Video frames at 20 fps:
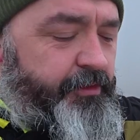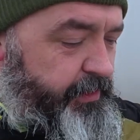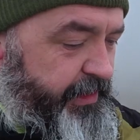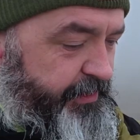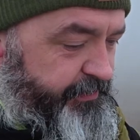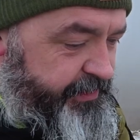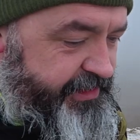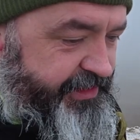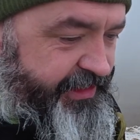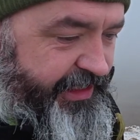where
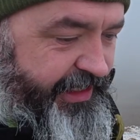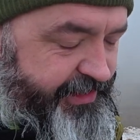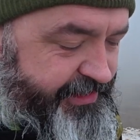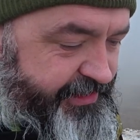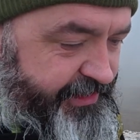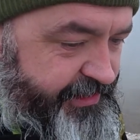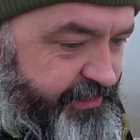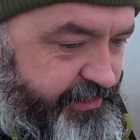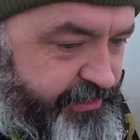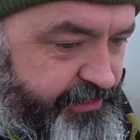we
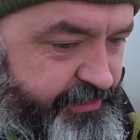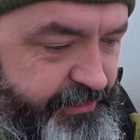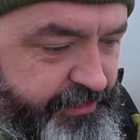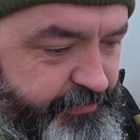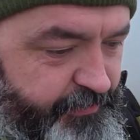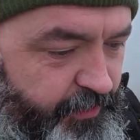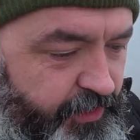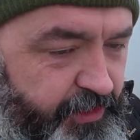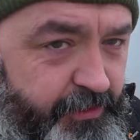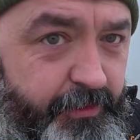started this
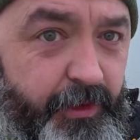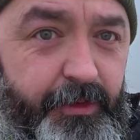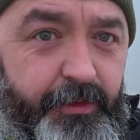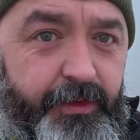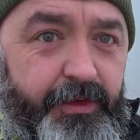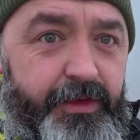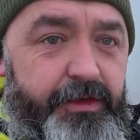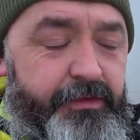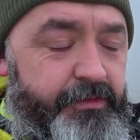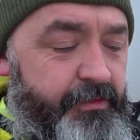
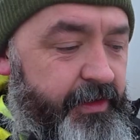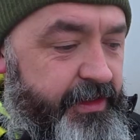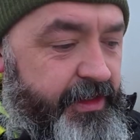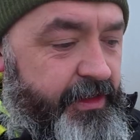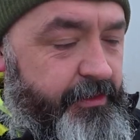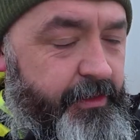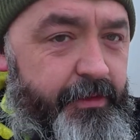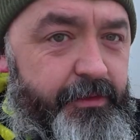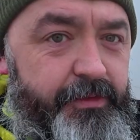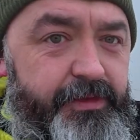morning, right
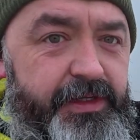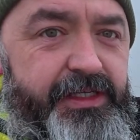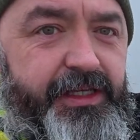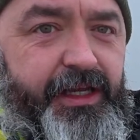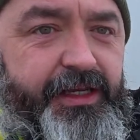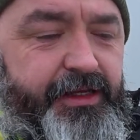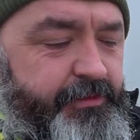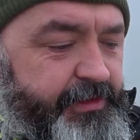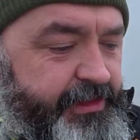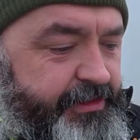now where we were
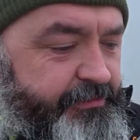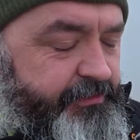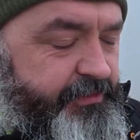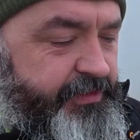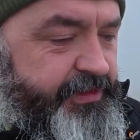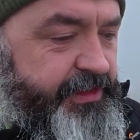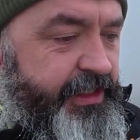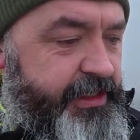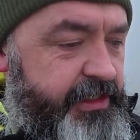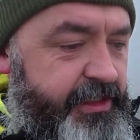staying. We
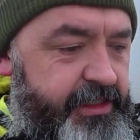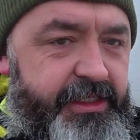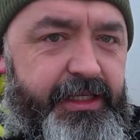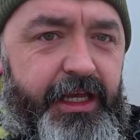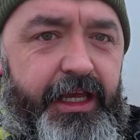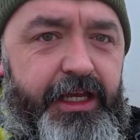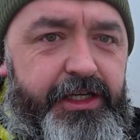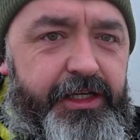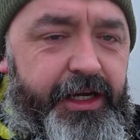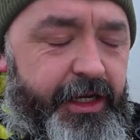stayed in the
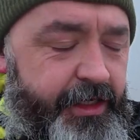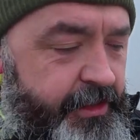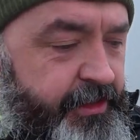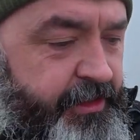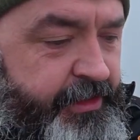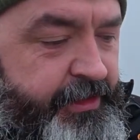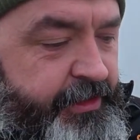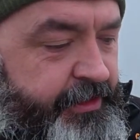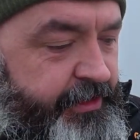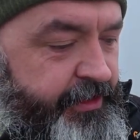station inn
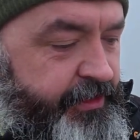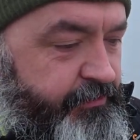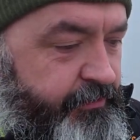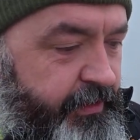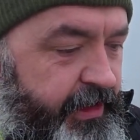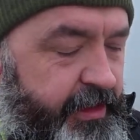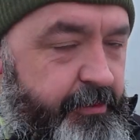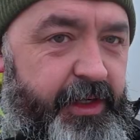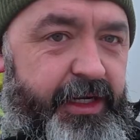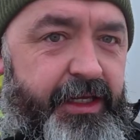
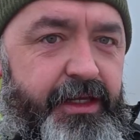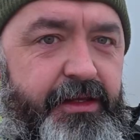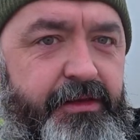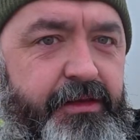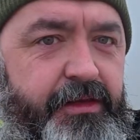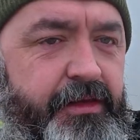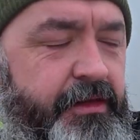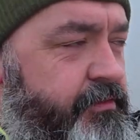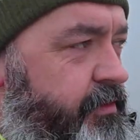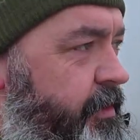right
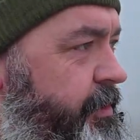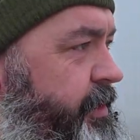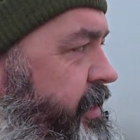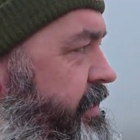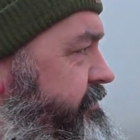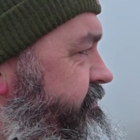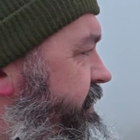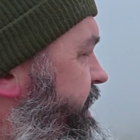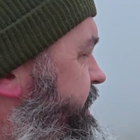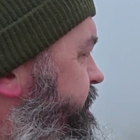beneath Ribblehead
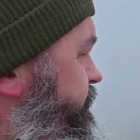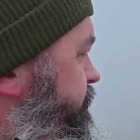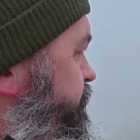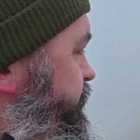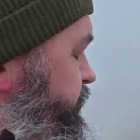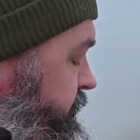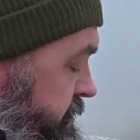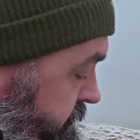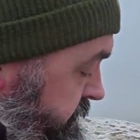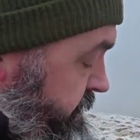Viaduct.